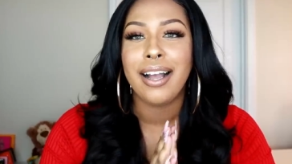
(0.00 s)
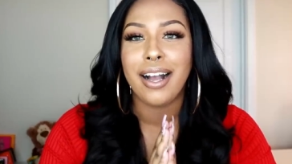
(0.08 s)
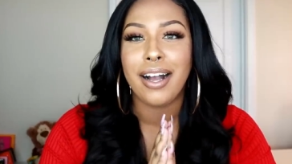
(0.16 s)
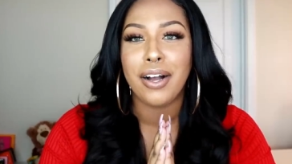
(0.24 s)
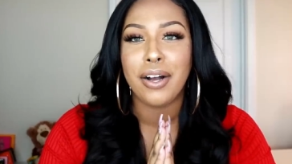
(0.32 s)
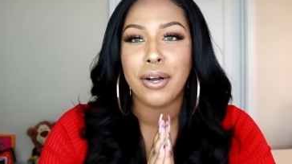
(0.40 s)

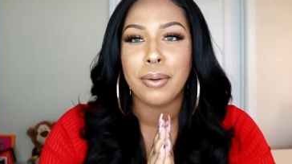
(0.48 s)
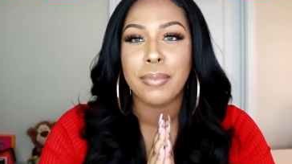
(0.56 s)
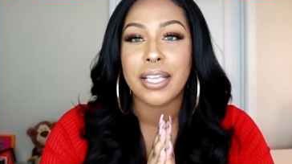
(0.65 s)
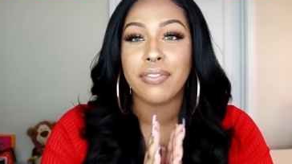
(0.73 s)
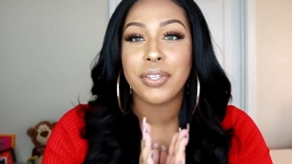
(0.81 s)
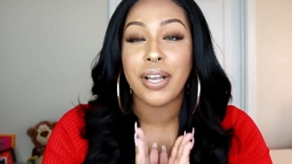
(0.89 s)

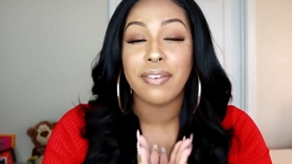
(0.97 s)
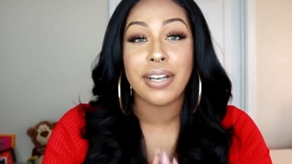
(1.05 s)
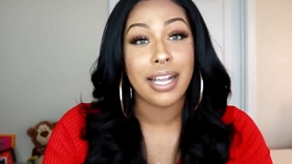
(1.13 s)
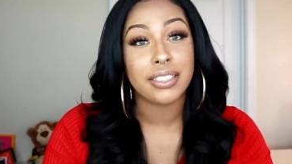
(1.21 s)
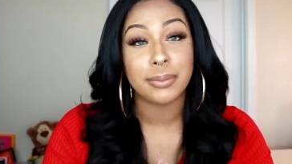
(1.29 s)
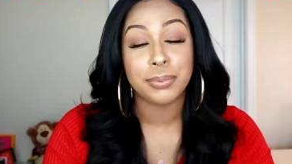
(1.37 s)
If you have
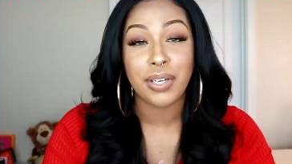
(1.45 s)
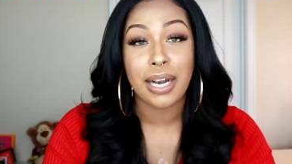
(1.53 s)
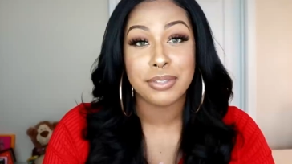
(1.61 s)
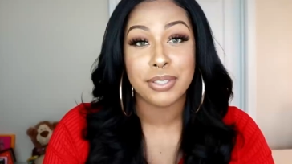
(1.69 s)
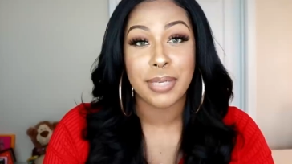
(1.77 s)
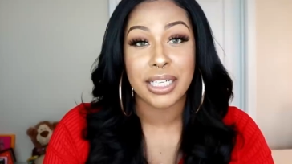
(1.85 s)
not
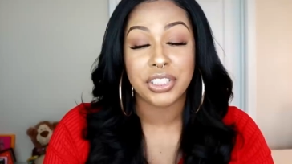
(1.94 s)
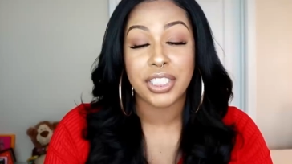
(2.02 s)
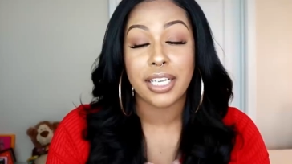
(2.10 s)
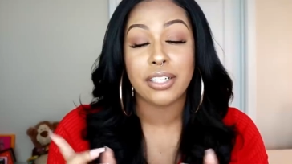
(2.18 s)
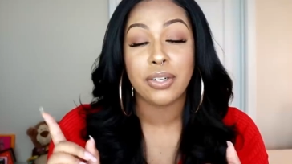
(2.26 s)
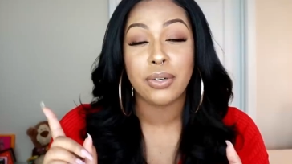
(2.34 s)
subscribed to my
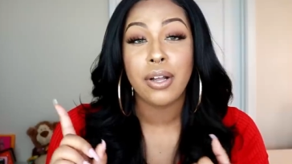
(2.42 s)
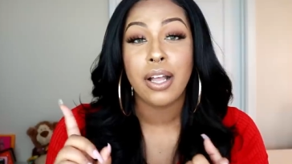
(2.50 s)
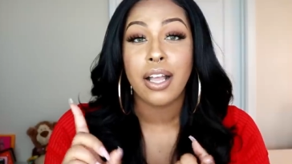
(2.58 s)
channel,